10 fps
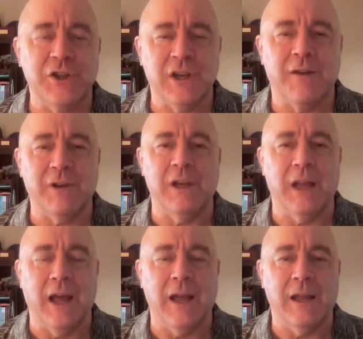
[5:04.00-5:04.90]
and every
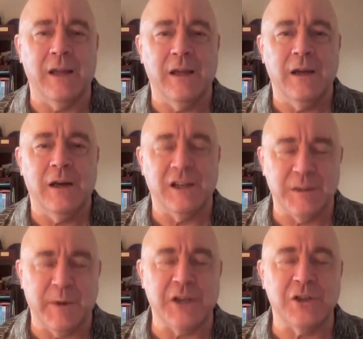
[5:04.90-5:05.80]
day,
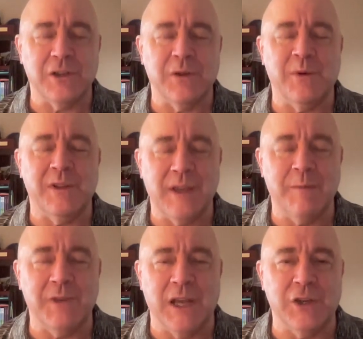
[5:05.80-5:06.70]
especially when
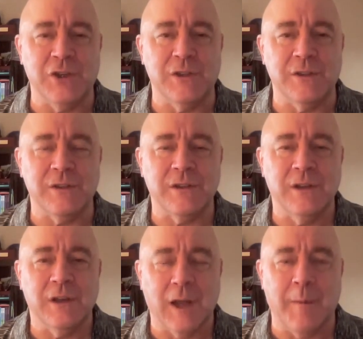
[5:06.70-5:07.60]
temptations
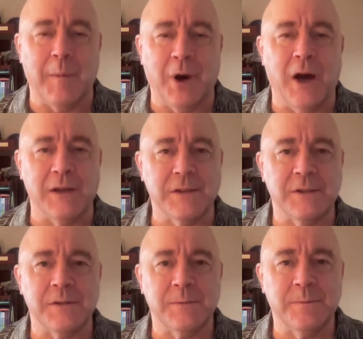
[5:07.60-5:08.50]
come upon us.